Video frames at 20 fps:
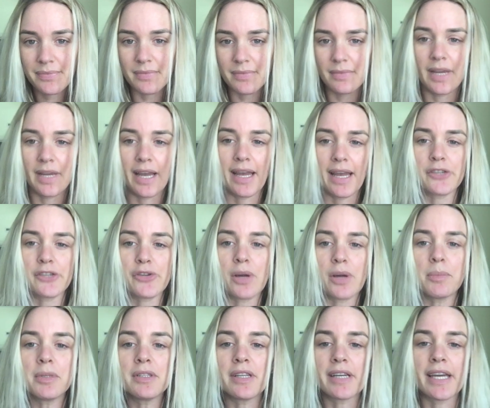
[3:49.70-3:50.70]
I had
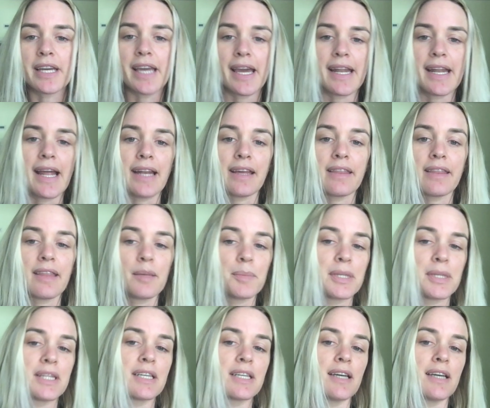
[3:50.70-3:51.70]
trouble looking at anything
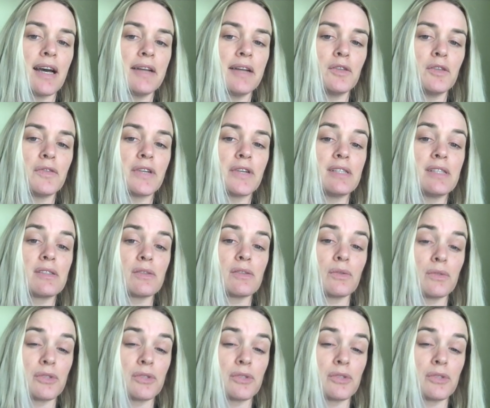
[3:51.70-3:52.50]
but the gun over his